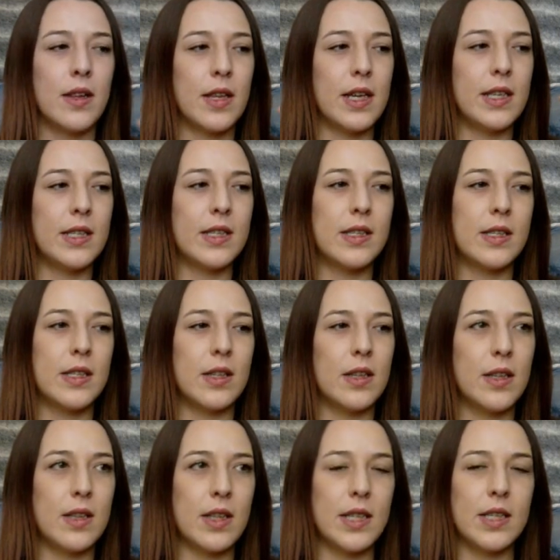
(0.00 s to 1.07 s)
There's
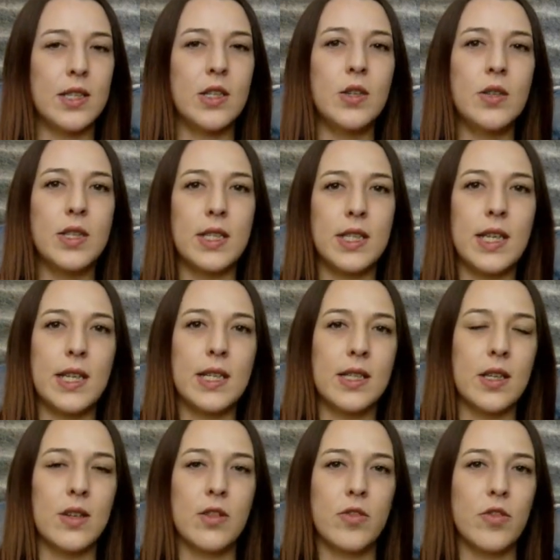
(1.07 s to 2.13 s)
two distinct
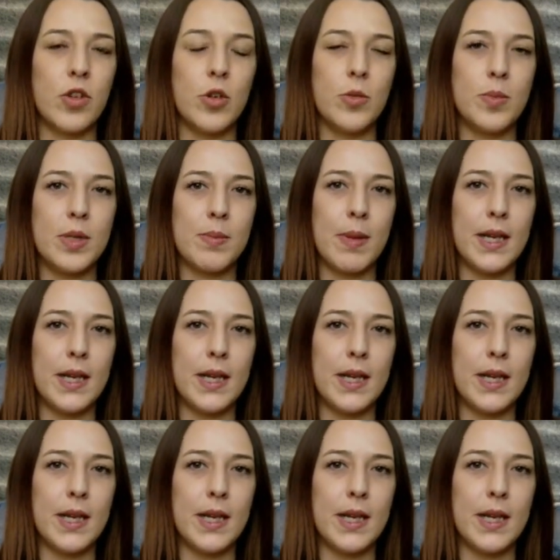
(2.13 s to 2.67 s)
sort of groups.